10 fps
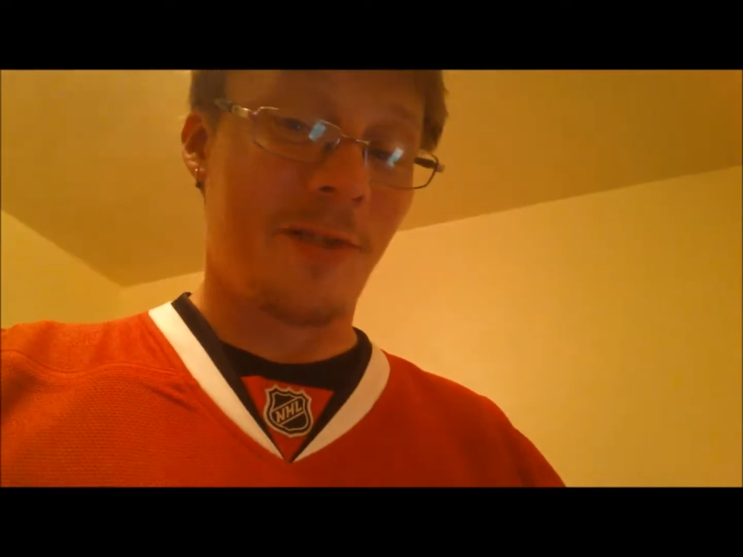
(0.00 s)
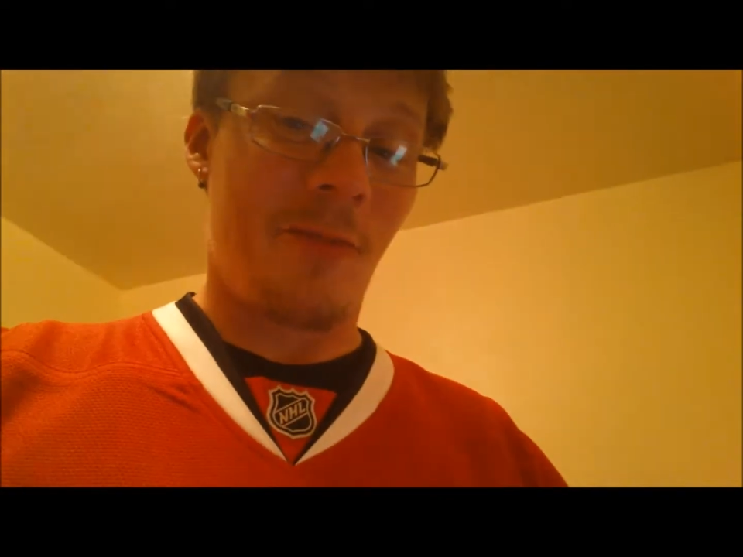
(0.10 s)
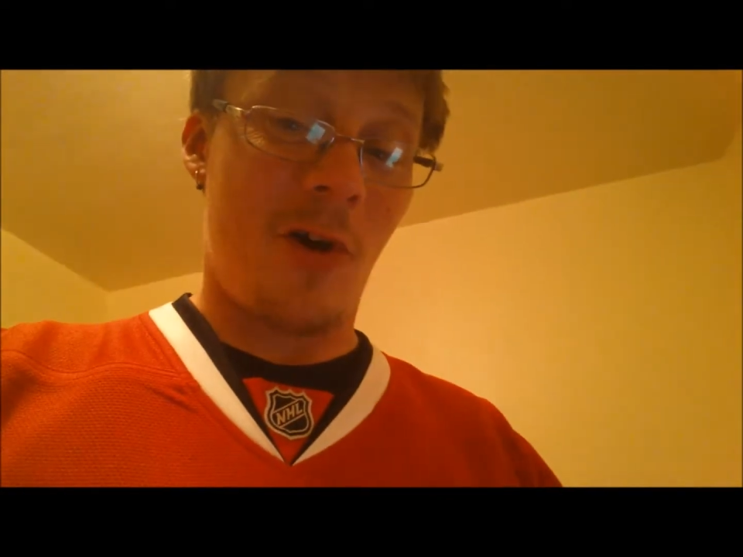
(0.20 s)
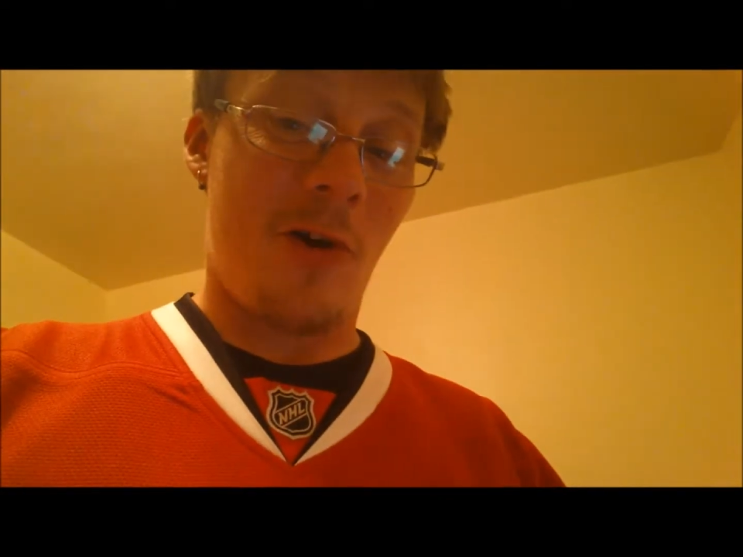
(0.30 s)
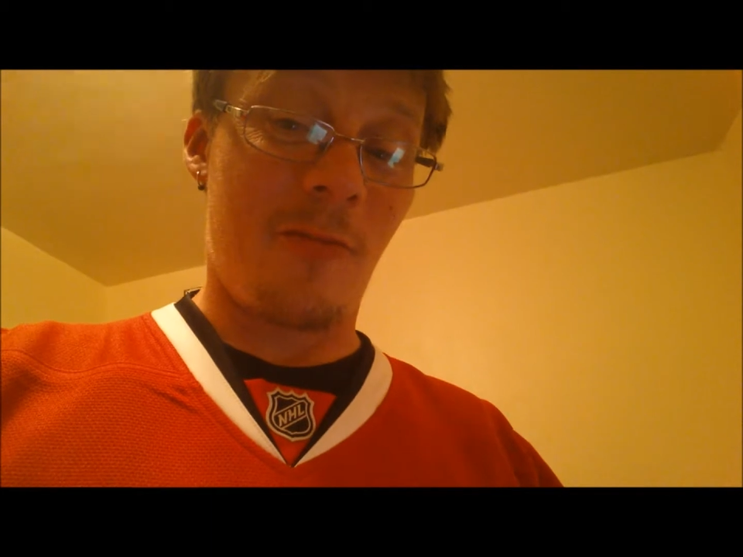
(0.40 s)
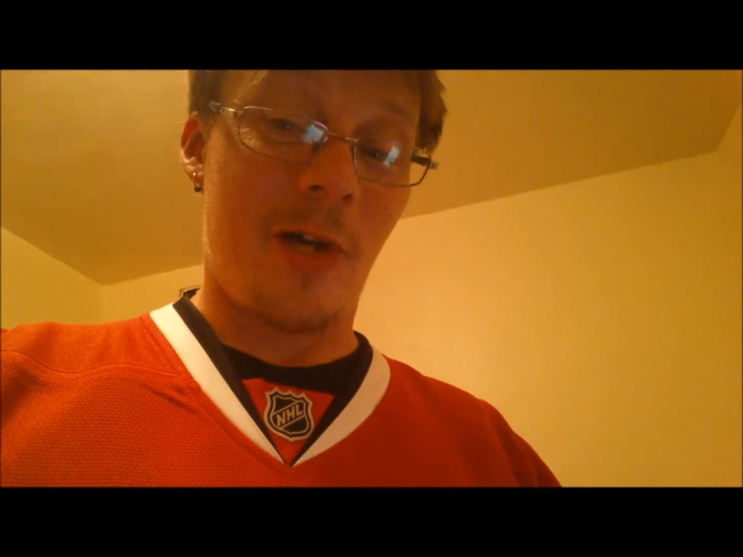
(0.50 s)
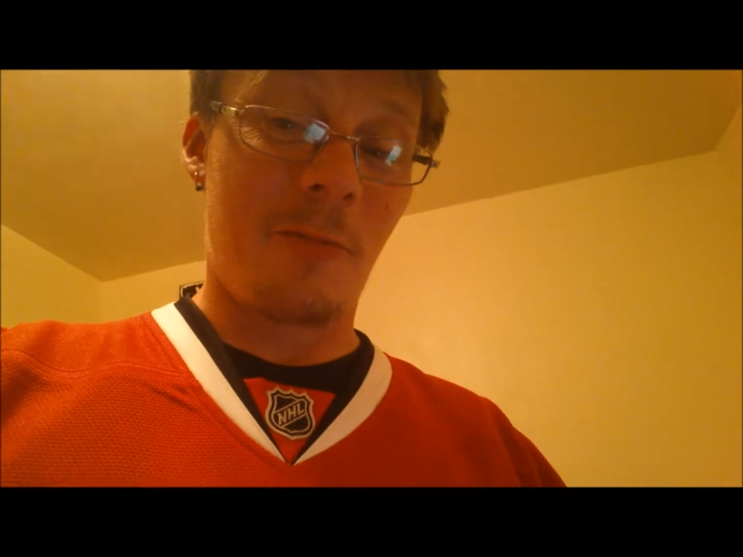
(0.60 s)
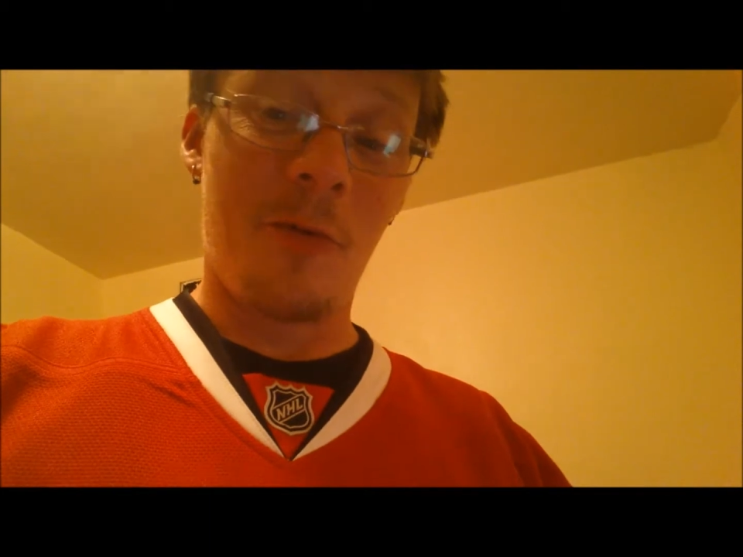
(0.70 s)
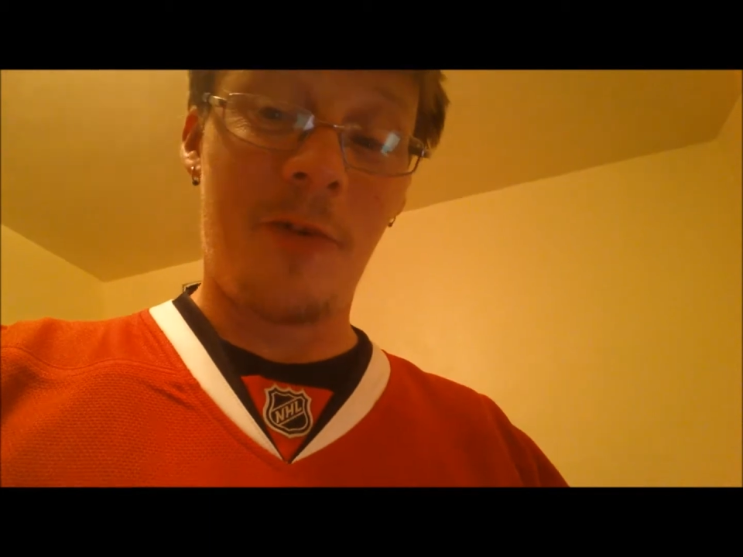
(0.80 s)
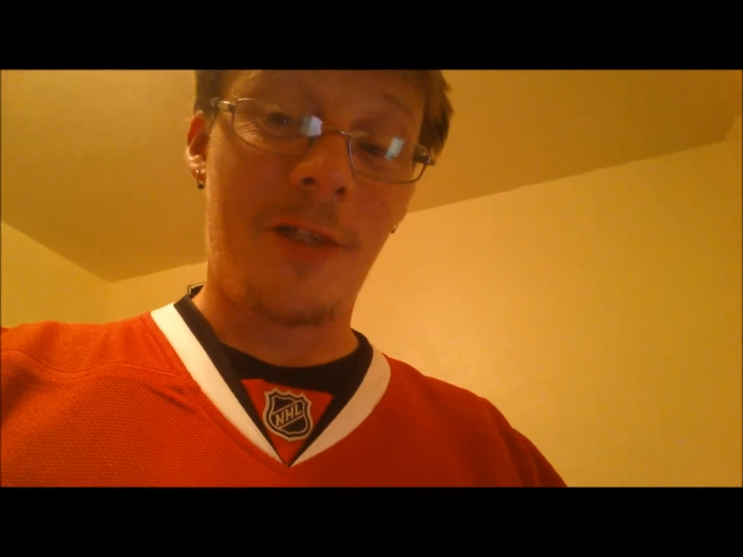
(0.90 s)
Small
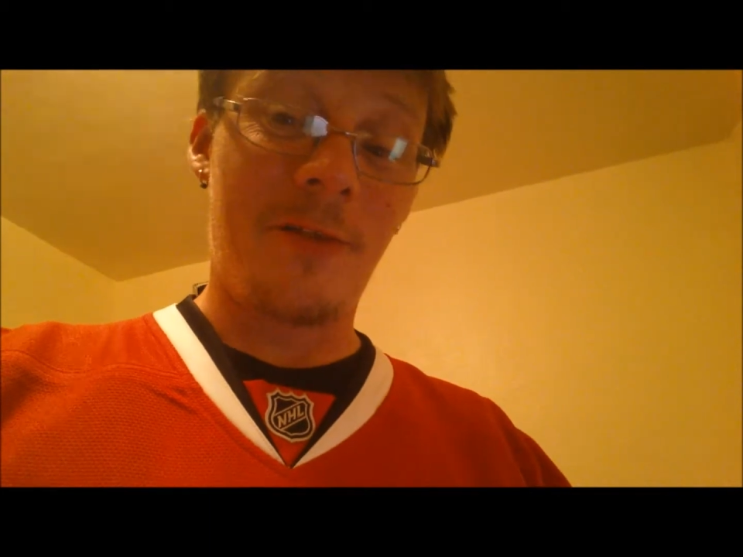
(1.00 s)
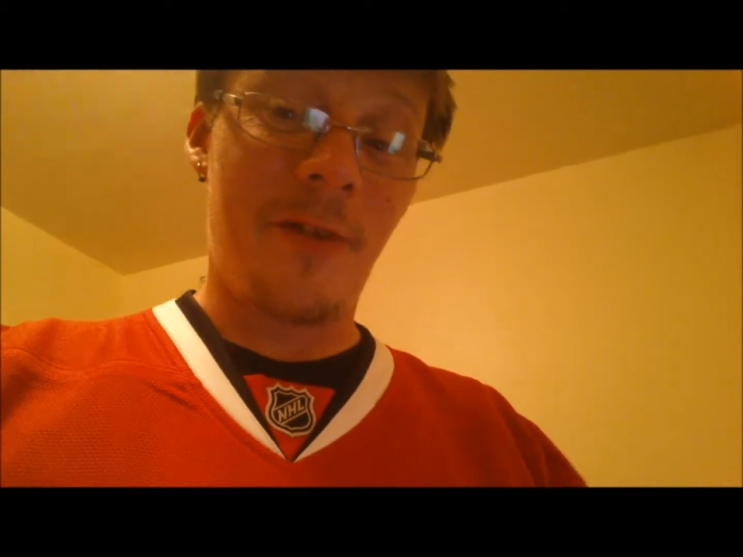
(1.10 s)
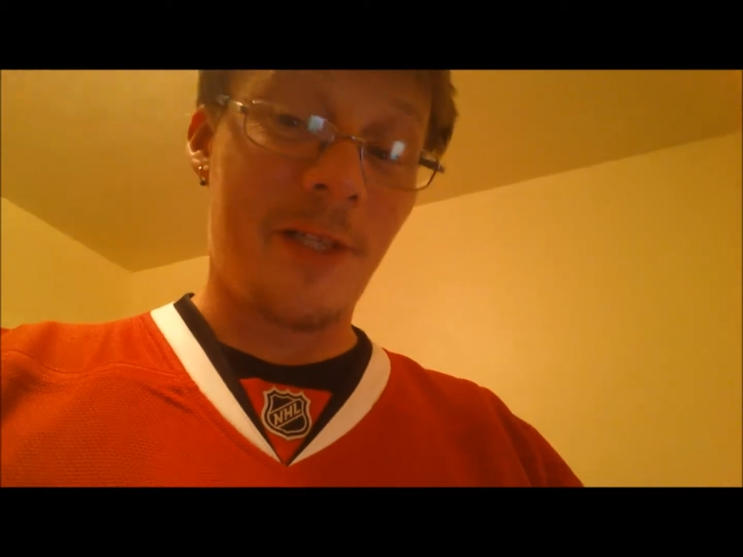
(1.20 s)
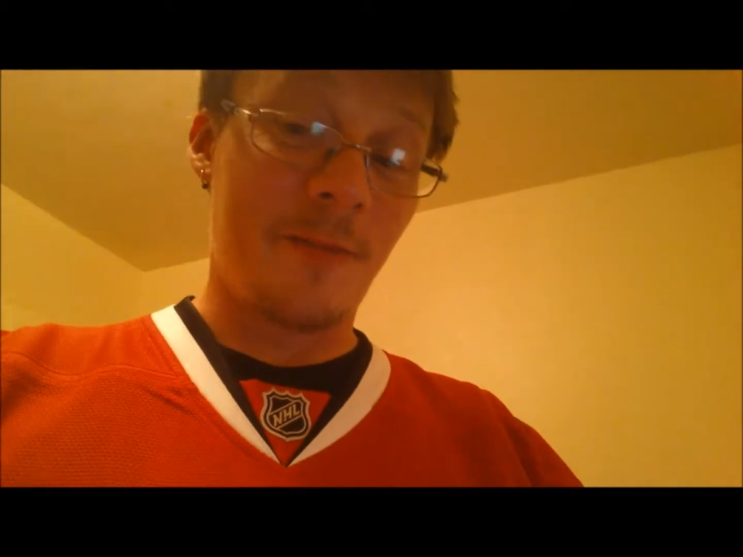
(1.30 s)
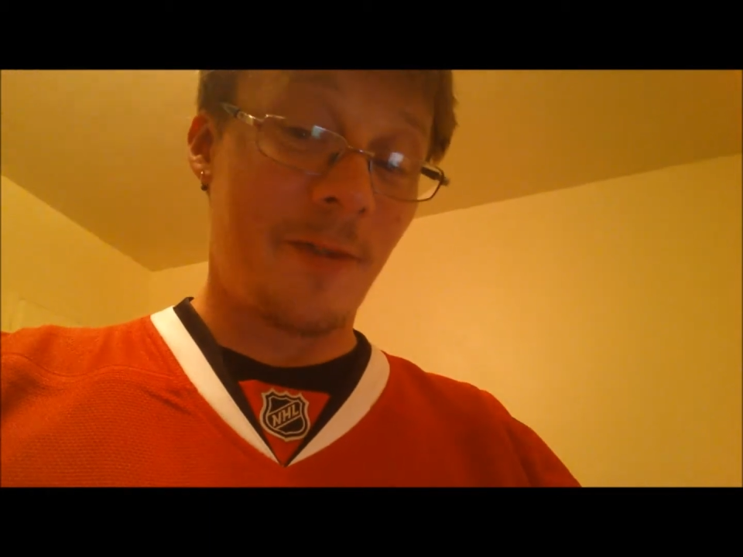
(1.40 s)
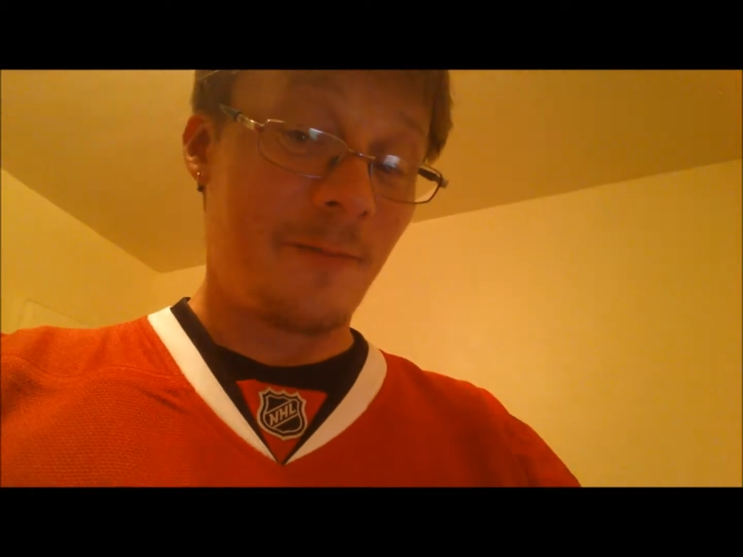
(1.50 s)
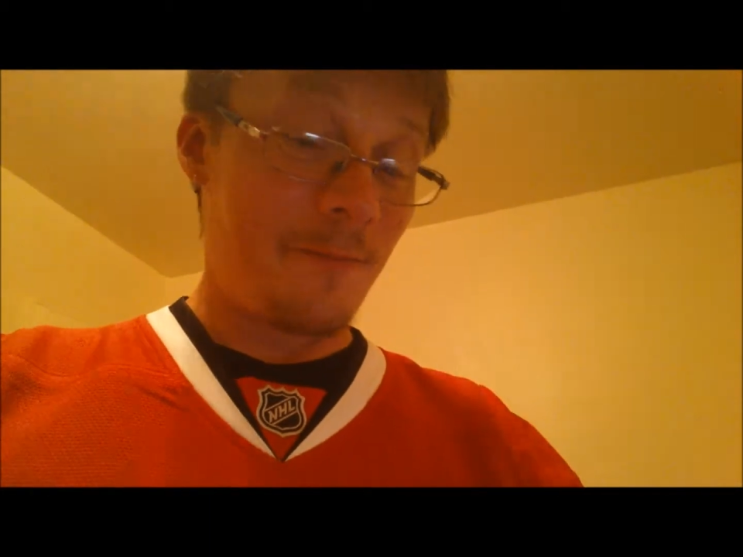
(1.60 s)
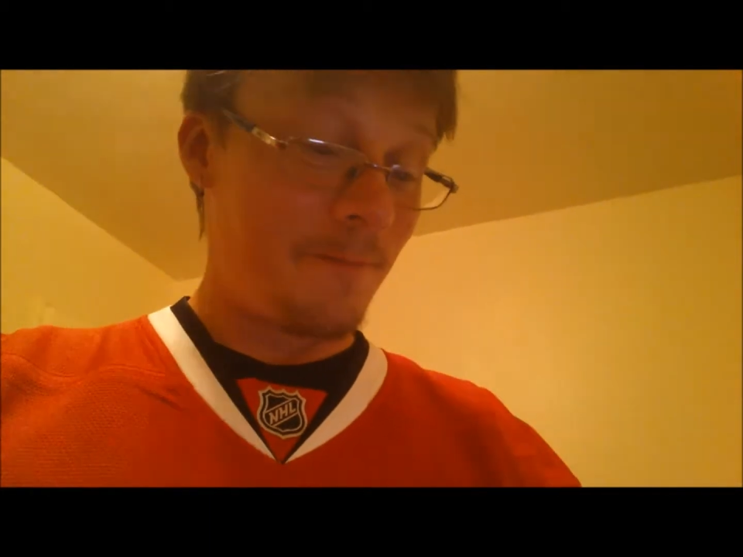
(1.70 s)
puck-moving defenseman.